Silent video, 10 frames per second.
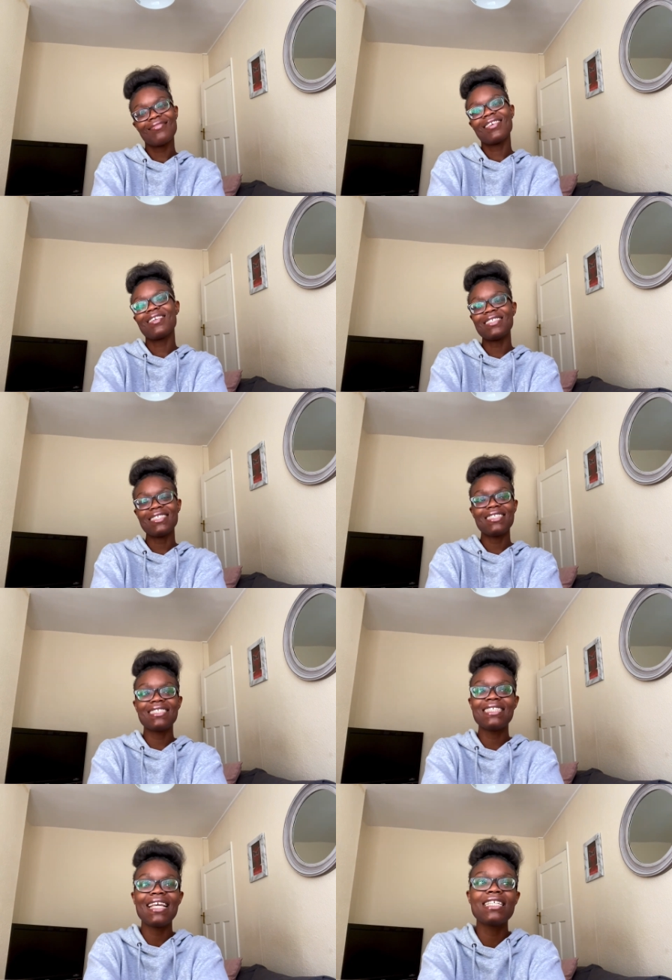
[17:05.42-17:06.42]

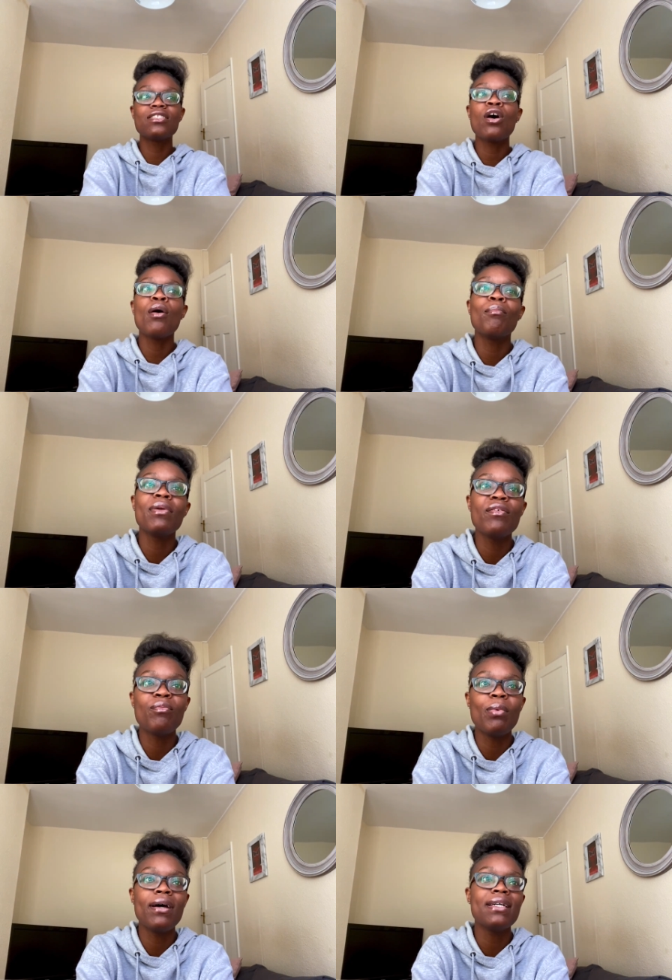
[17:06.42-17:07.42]
consistency is not a myth,
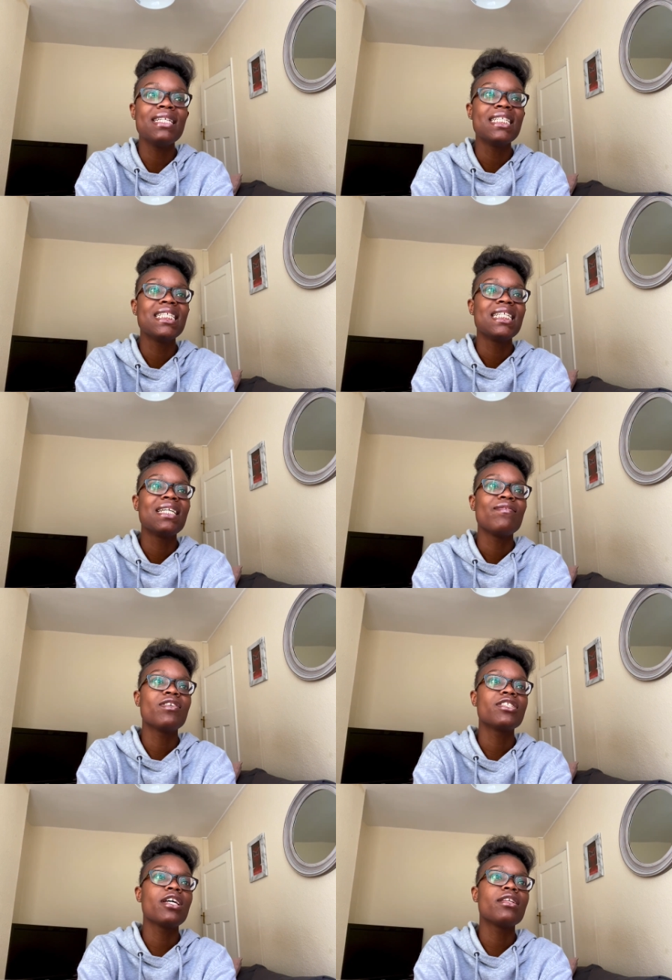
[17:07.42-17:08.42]
but for
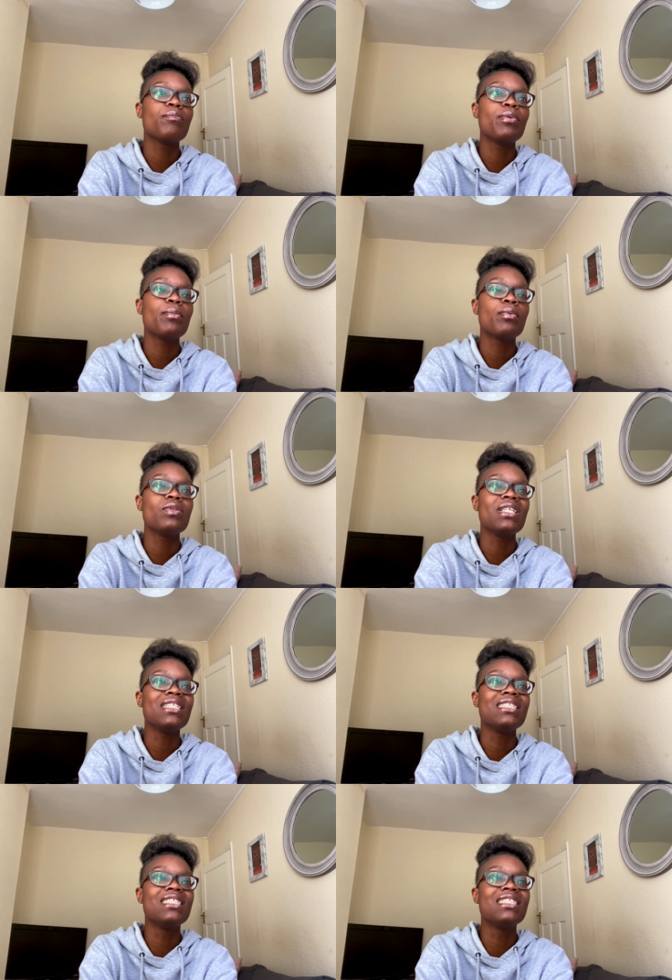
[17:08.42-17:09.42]
certain people
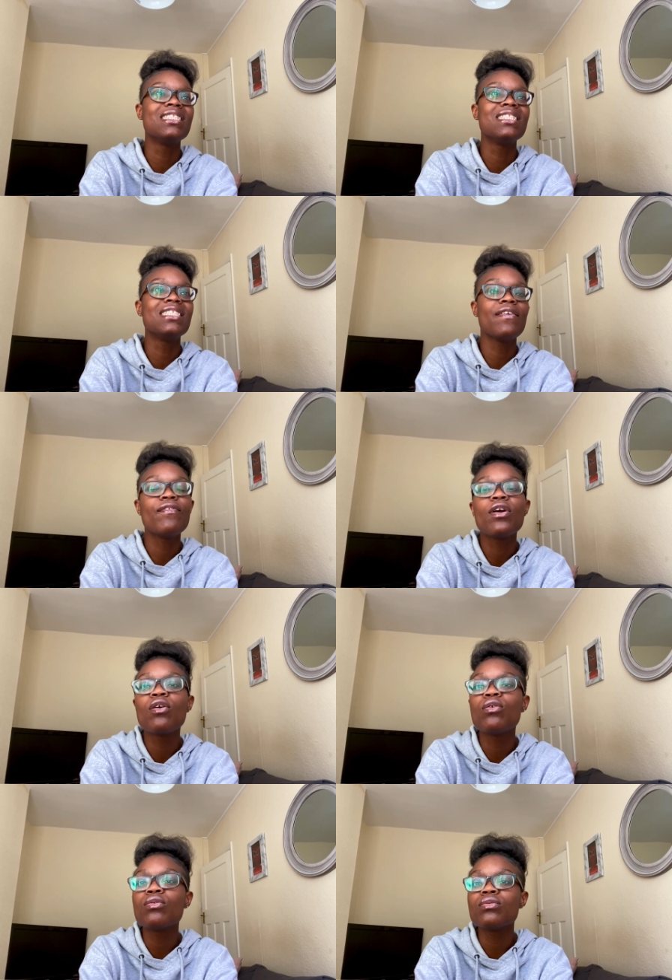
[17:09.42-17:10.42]
it's
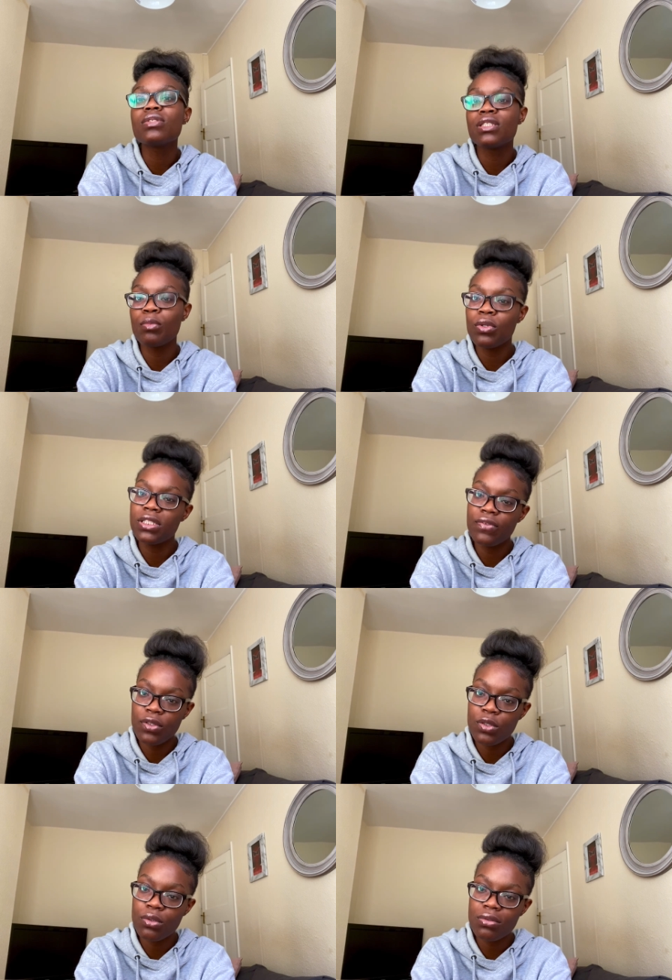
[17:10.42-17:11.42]
difficult, it's more
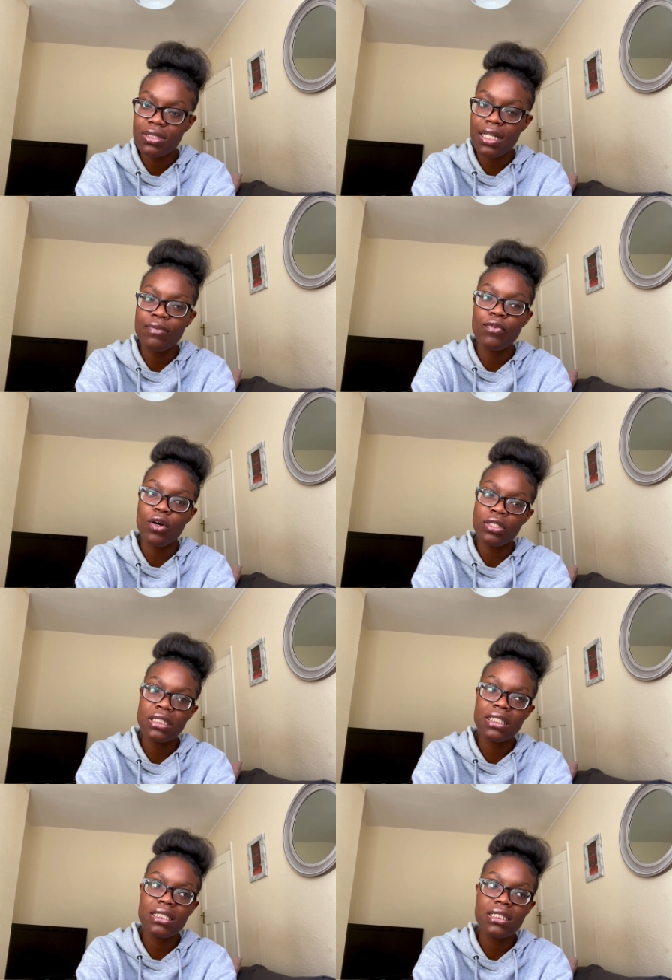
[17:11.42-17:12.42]
difficult than for
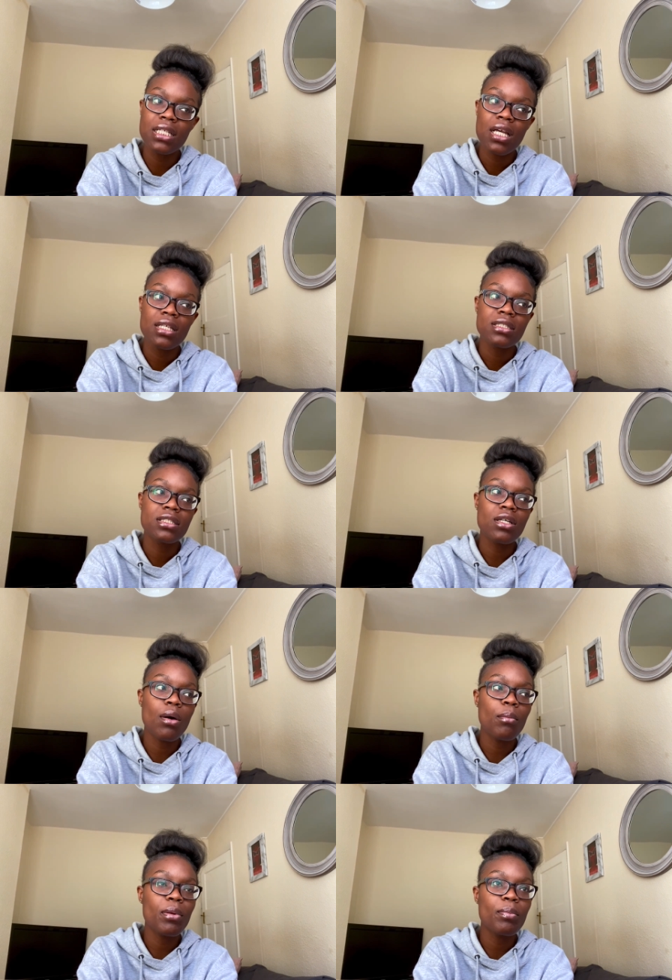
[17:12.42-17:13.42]
others.
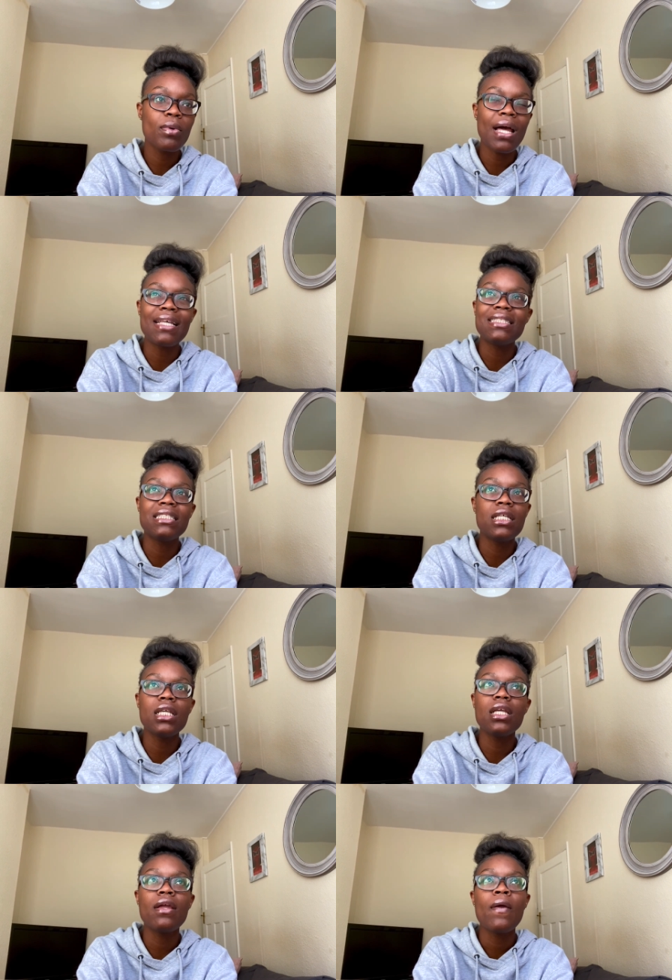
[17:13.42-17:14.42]
Some people I
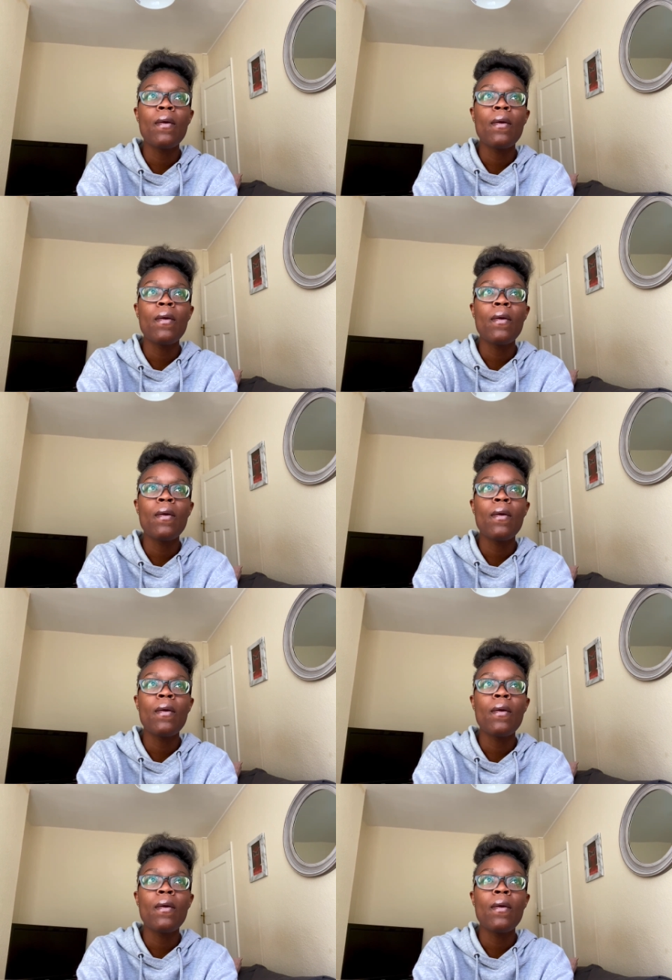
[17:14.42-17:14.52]
see,